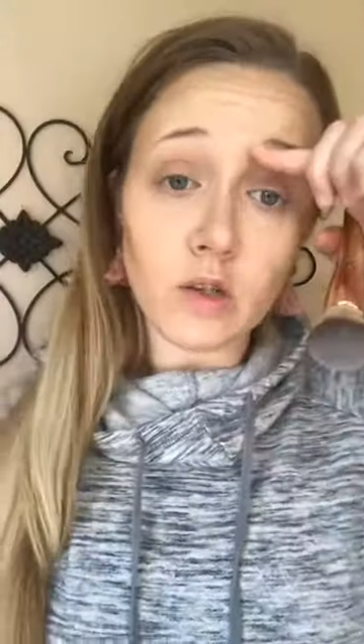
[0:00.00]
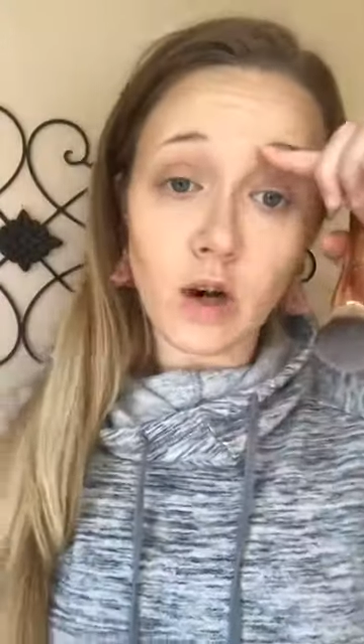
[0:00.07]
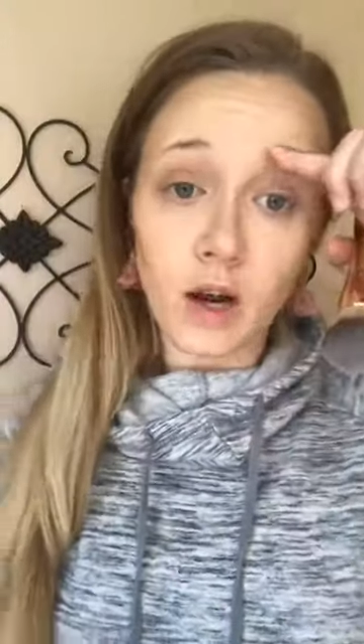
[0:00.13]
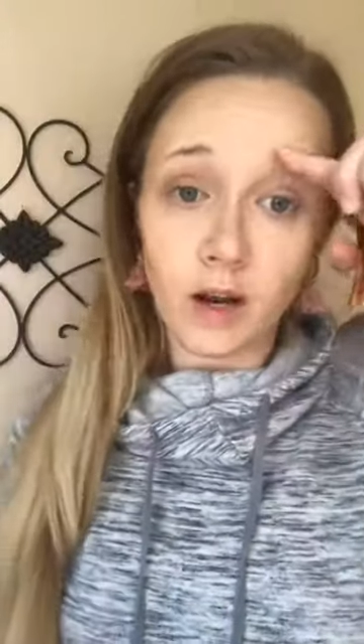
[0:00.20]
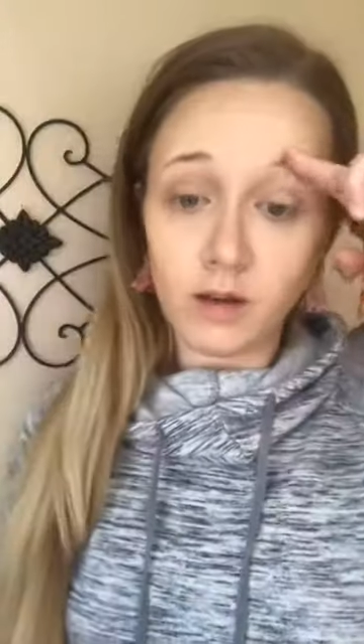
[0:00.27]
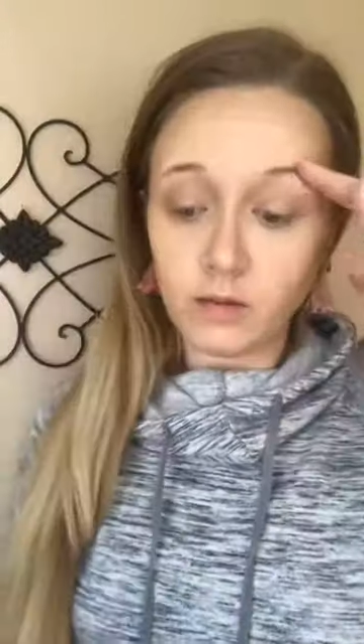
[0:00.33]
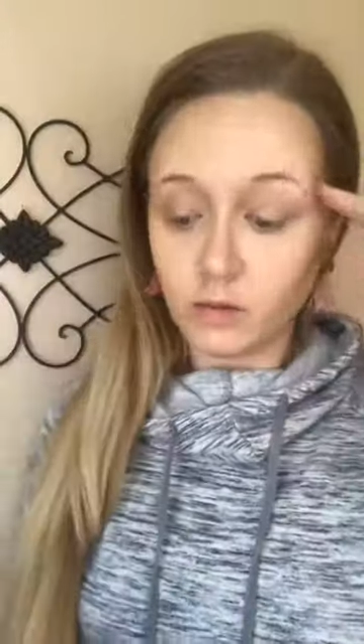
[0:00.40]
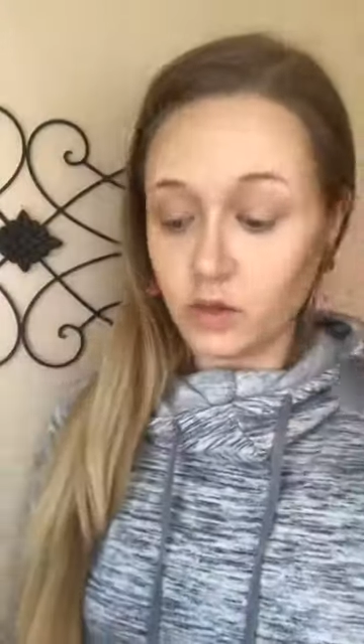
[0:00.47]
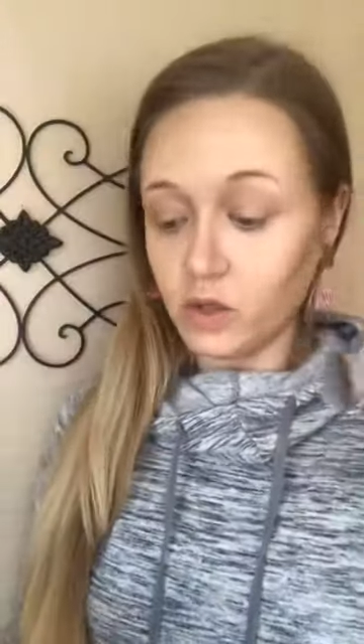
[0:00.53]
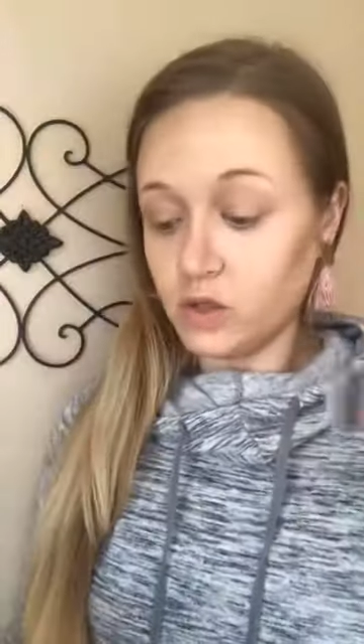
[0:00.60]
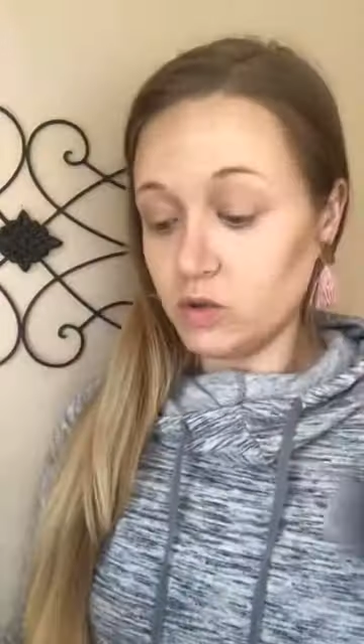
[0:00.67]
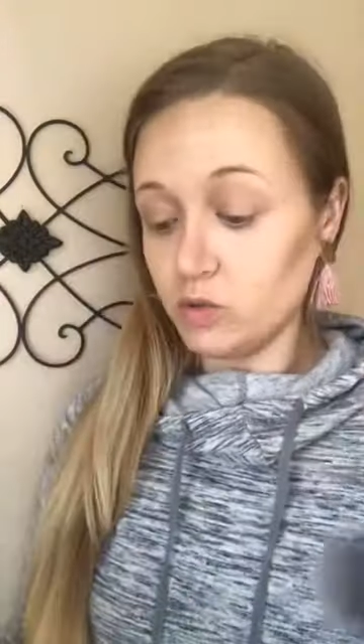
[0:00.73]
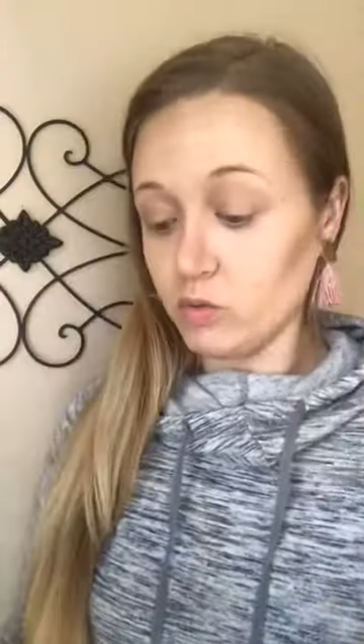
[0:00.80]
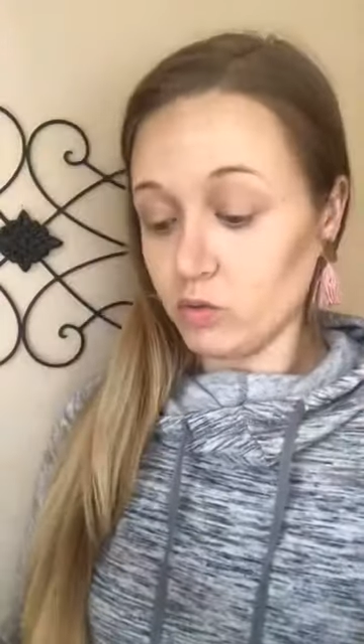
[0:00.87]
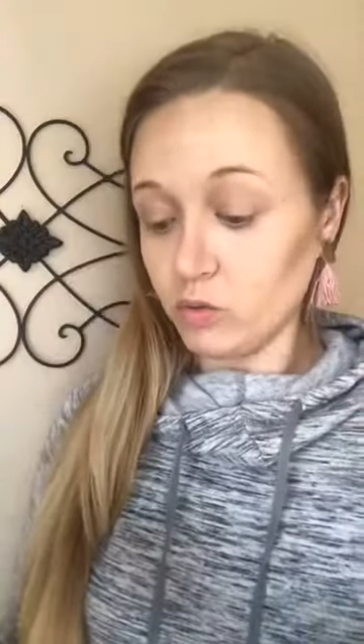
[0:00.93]
dry, which
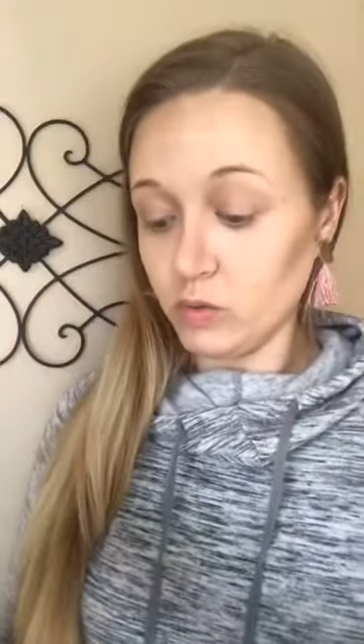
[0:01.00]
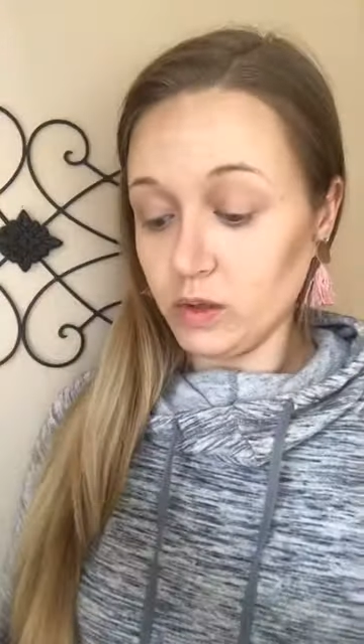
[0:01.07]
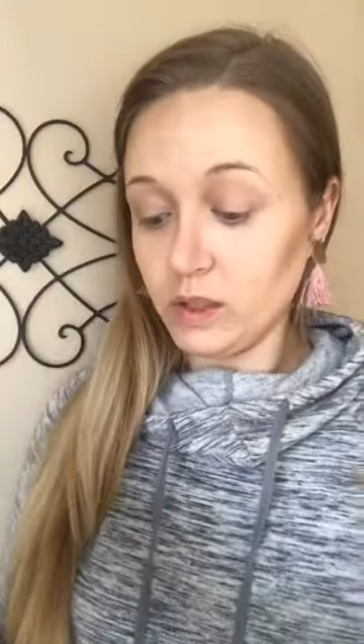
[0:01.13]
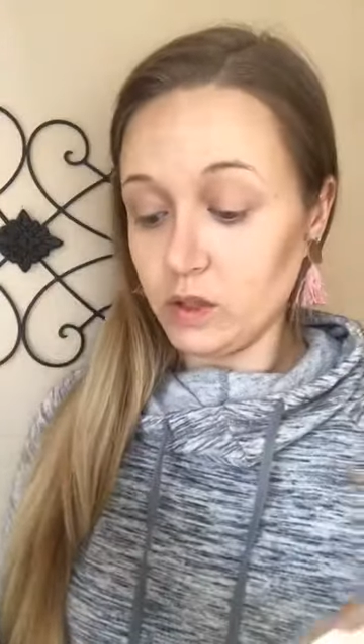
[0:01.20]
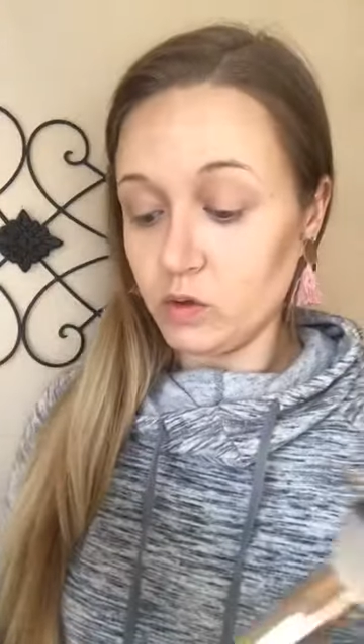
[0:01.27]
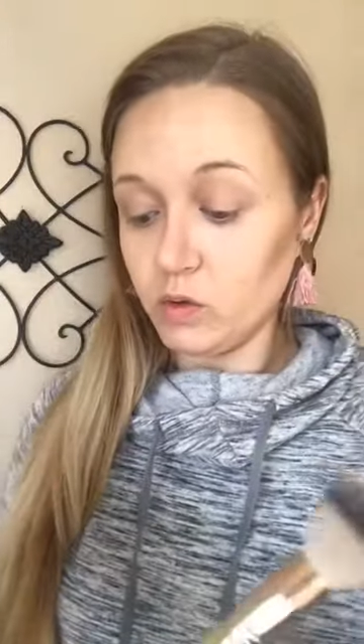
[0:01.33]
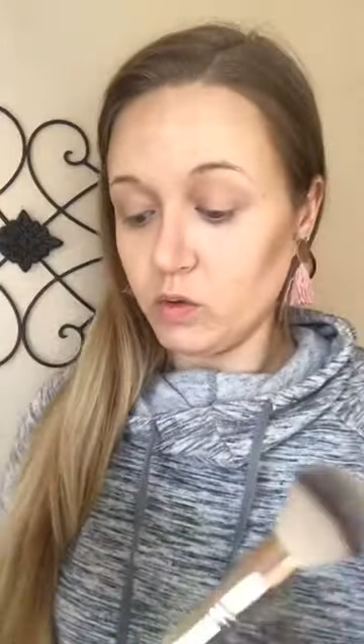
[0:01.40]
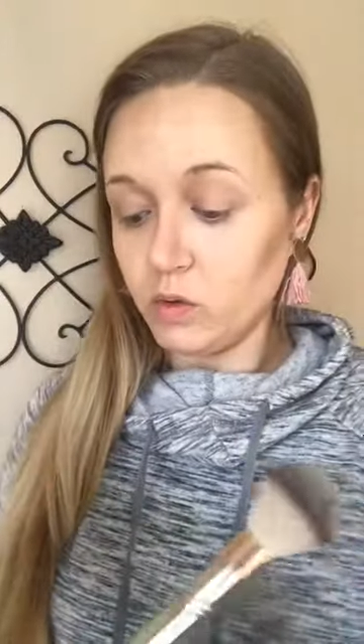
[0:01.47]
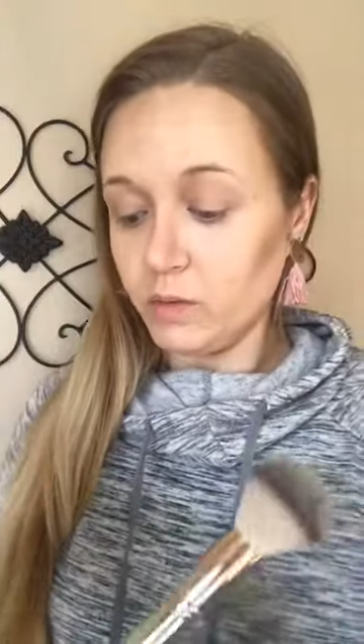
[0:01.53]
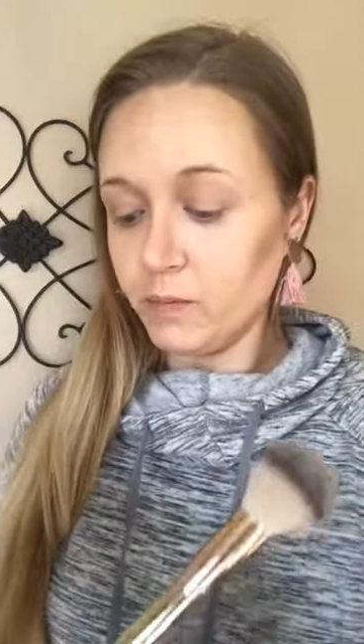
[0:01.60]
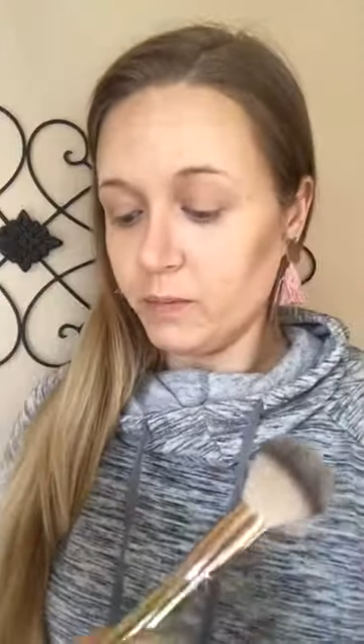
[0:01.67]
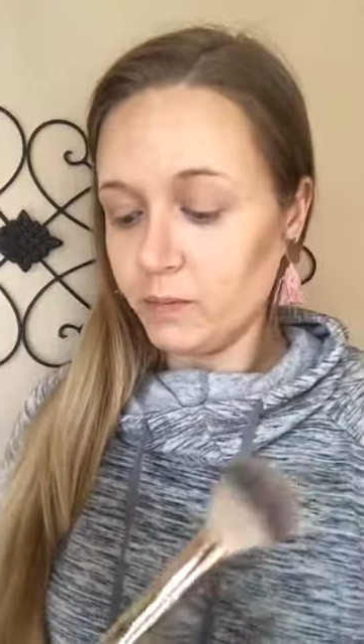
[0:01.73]
is really cool.